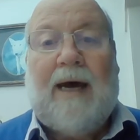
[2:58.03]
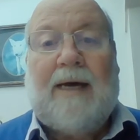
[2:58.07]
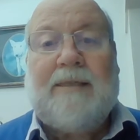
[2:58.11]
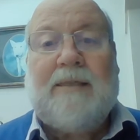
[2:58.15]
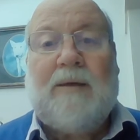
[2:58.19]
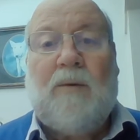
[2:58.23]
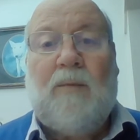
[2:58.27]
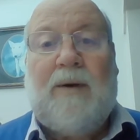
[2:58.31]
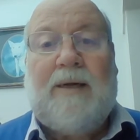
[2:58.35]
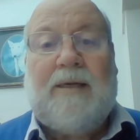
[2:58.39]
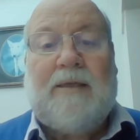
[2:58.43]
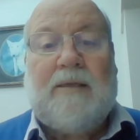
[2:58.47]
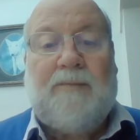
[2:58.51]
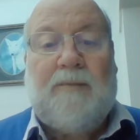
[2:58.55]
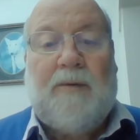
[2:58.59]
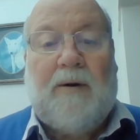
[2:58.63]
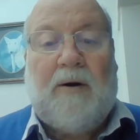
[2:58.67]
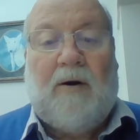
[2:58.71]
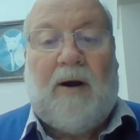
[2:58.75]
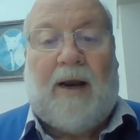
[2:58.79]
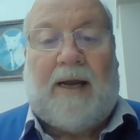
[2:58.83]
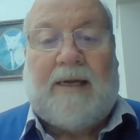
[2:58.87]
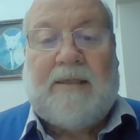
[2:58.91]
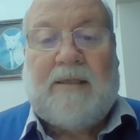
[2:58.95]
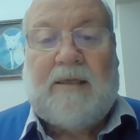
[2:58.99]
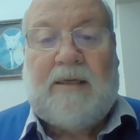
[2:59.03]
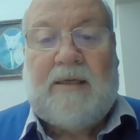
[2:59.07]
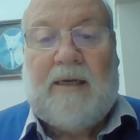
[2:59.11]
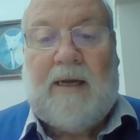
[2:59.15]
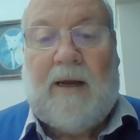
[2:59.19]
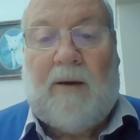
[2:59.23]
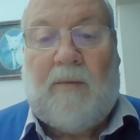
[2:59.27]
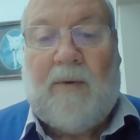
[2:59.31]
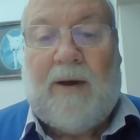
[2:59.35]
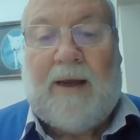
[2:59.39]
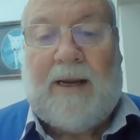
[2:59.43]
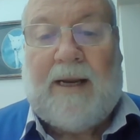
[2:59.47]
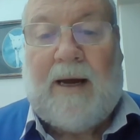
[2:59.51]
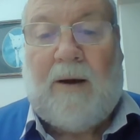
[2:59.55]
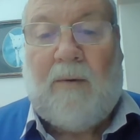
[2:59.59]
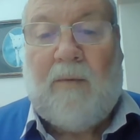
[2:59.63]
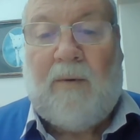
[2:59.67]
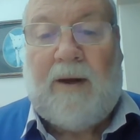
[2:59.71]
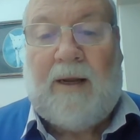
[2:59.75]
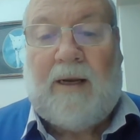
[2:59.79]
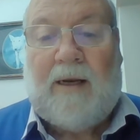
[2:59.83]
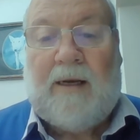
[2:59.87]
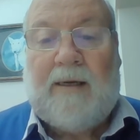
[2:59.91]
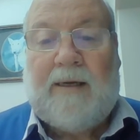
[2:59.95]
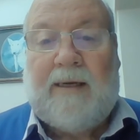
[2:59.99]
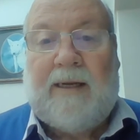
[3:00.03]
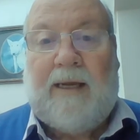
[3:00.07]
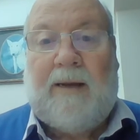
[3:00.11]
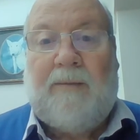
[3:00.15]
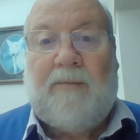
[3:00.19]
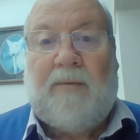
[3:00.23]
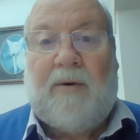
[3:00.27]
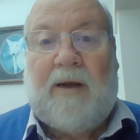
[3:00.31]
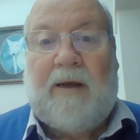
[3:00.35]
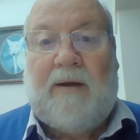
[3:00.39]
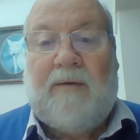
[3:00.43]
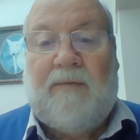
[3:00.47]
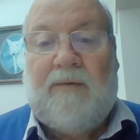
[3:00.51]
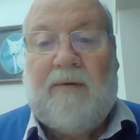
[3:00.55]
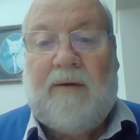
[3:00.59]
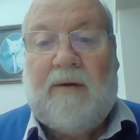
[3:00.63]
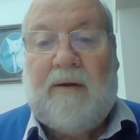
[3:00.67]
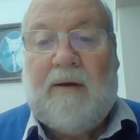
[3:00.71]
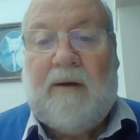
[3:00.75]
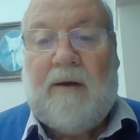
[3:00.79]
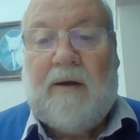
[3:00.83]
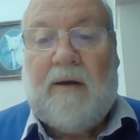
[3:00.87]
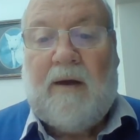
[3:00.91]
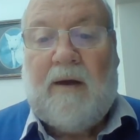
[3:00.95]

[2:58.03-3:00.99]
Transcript: As the weeks progressed and we had our weekly debrief